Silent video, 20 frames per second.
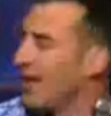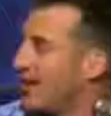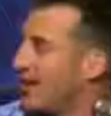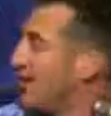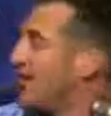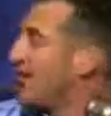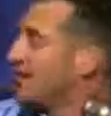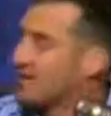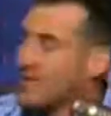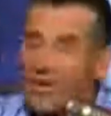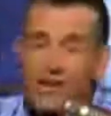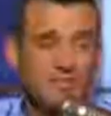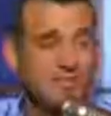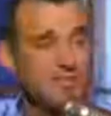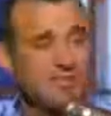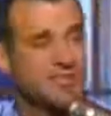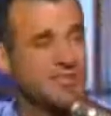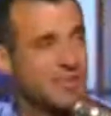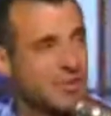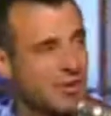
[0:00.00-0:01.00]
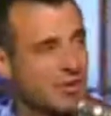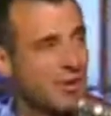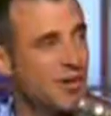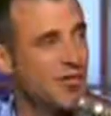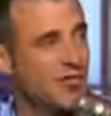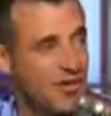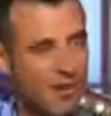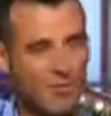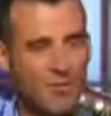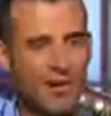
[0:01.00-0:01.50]
Like look, as long as you can still throw
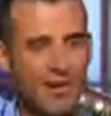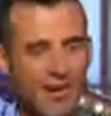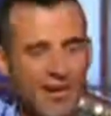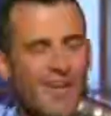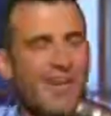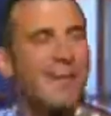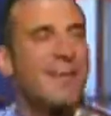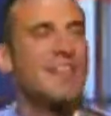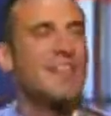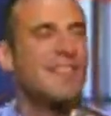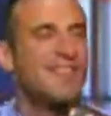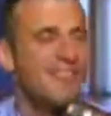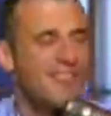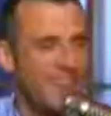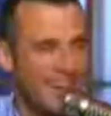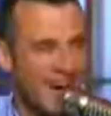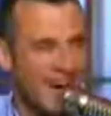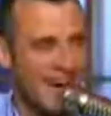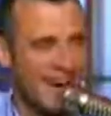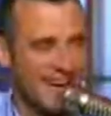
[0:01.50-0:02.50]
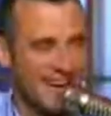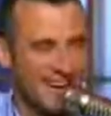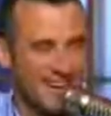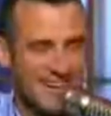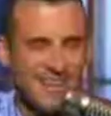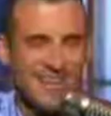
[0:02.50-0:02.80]
a football, fine.